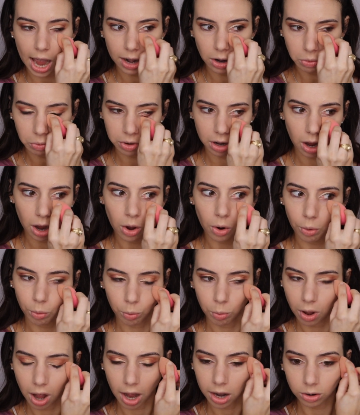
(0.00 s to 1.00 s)
I don't
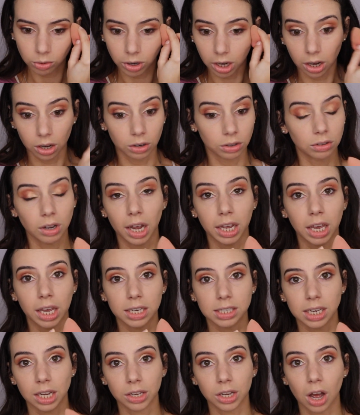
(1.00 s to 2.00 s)
know. I
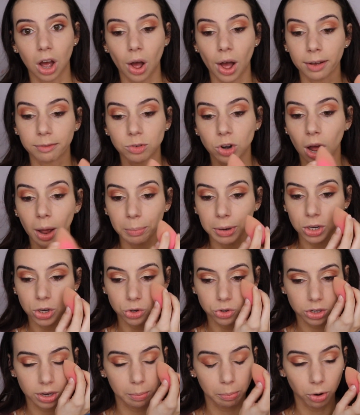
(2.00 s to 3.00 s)
can't tell y'all. I've not been
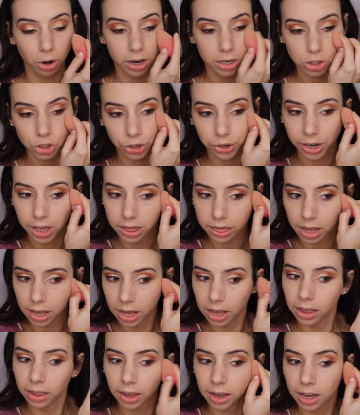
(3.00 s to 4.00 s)
using a brush or
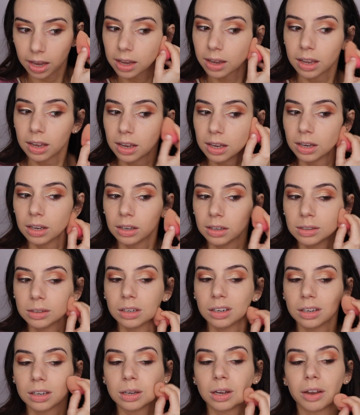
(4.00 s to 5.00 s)
anything. Like,
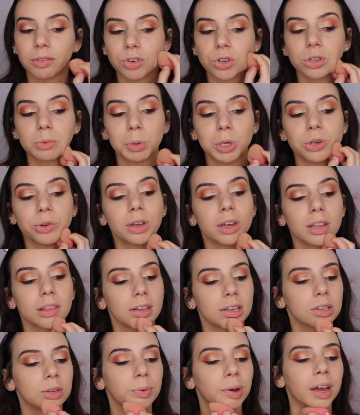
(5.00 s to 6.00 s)
I've just been doing it
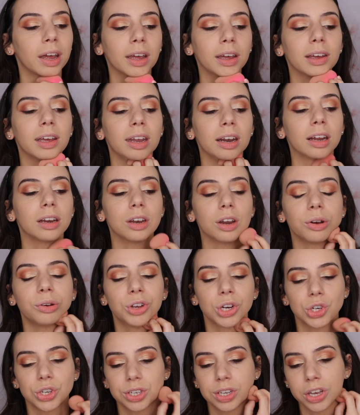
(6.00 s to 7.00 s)
this way, and I know
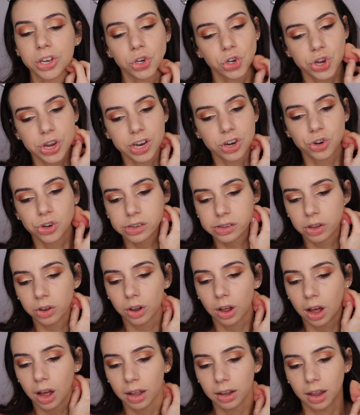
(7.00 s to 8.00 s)
your skin changes a
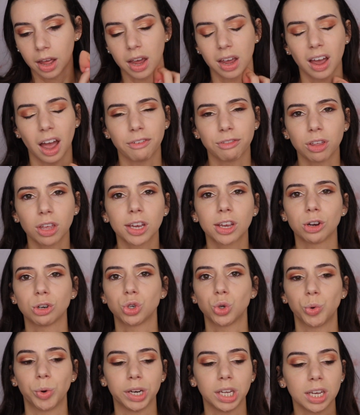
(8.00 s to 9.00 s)
lot. Like, I feel like your
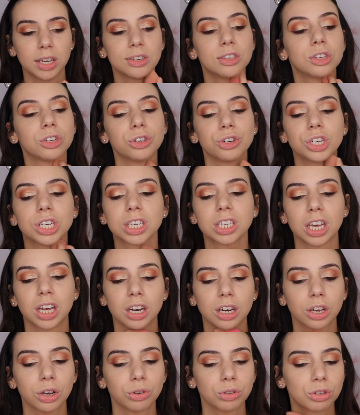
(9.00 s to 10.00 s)
20s, your
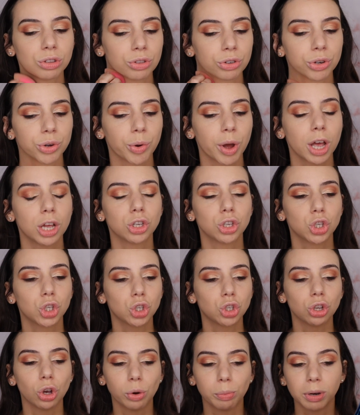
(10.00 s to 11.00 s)
skin goes through
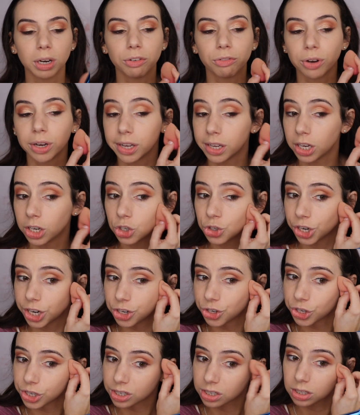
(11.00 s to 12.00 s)
so many freaking
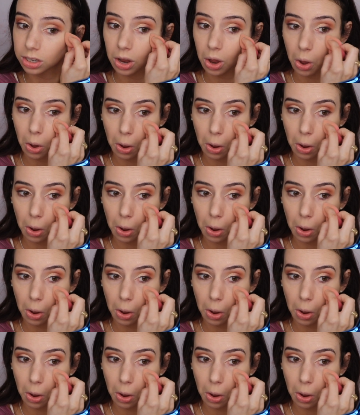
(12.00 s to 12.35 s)
changes.